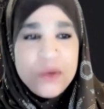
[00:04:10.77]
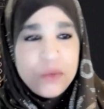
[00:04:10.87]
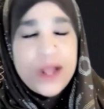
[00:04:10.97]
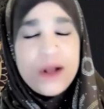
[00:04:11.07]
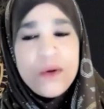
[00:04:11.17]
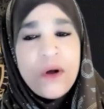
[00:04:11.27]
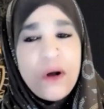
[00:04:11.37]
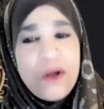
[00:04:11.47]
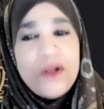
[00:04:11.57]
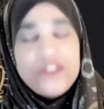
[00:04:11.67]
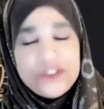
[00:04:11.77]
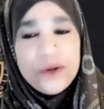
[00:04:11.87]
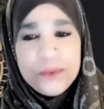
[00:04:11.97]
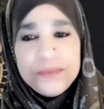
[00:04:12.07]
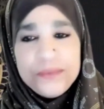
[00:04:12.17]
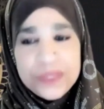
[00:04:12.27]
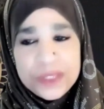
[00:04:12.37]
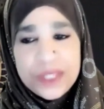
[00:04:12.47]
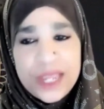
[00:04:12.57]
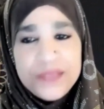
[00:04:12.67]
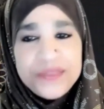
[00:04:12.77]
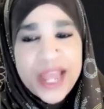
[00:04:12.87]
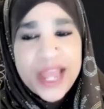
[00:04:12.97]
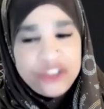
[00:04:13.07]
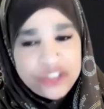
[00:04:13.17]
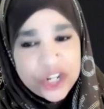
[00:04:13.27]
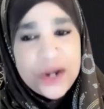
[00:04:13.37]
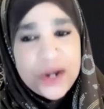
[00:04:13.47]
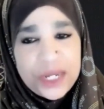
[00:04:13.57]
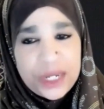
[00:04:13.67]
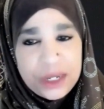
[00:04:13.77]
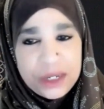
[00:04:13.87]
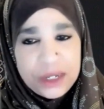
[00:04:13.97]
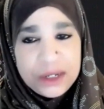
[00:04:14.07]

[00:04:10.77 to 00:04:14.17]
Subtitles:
Well, also in that journey,